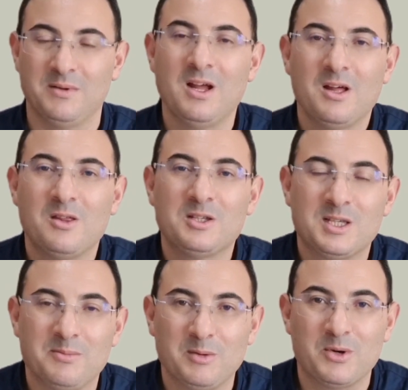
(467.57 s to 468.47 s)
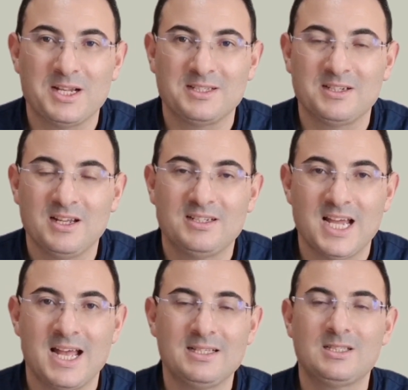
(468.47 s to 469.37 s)
the simple present
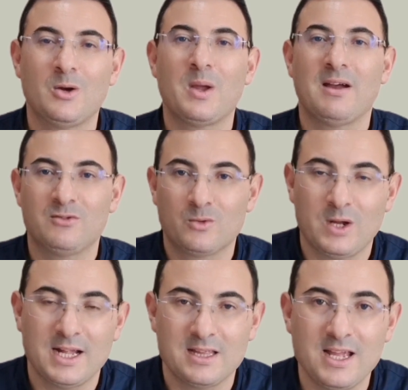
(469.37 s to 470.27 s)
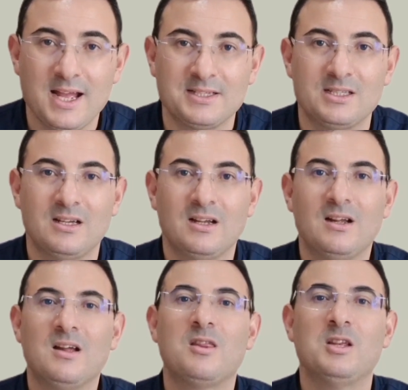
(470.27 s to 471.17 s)
tense, so we have to add the S.
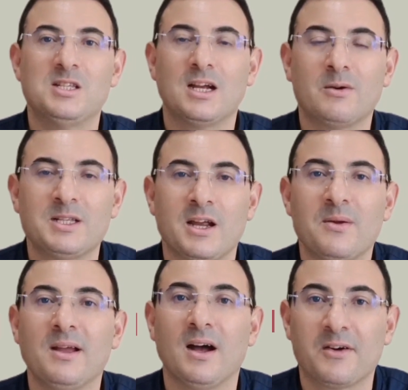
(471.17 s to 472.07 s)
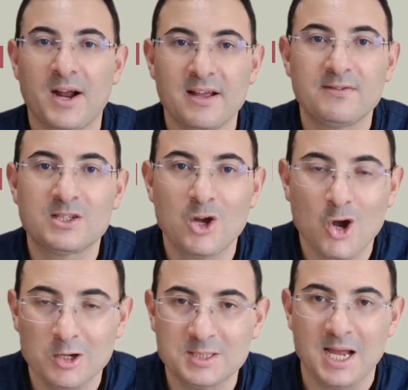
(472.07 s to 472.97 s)
The secretary arrives
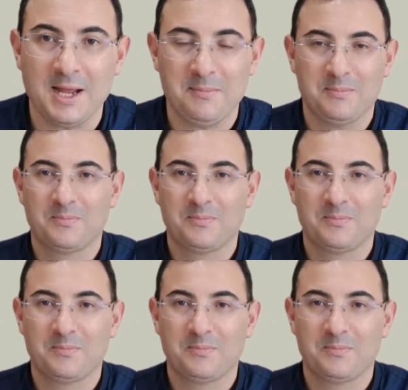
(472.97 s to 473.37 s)
on time.